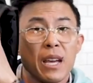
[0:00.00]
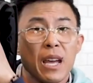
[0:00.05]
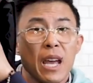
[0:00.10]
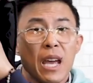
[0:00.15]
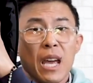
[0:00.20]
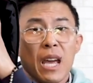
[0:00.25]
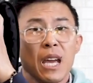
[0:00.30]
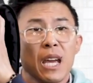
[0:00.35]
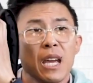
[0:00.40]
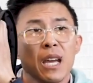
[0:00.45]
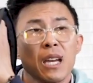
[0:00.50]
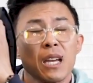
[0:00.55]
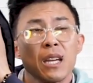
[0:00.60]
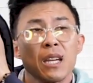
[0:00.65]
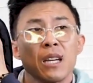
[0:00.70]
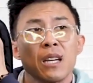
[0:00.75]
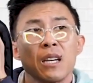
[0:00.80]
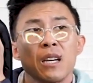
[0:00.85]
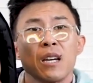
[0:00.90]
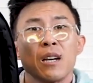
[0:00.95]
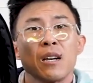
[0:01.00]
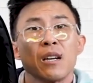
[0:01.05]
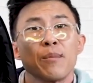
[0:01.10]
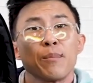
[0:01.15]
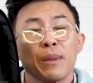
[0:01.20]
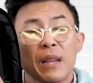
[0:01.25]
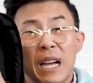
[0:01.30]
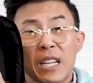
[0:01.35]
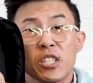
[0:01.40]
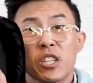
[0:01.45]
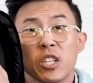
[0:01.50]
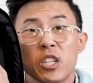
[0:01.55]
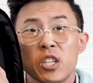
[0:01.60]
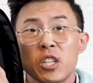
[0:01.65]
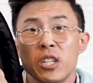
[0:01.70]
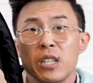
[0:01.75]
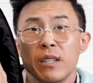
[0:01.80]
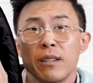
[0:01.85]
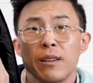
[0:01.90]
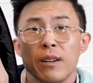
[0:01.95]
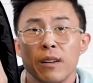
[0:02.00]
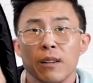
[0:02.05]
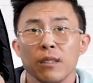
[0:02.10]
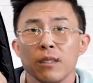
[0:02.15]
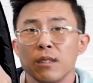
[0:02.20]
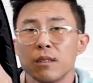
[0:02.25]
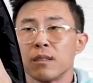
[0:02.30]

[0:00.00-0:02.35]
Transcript: a plastic sheet in here,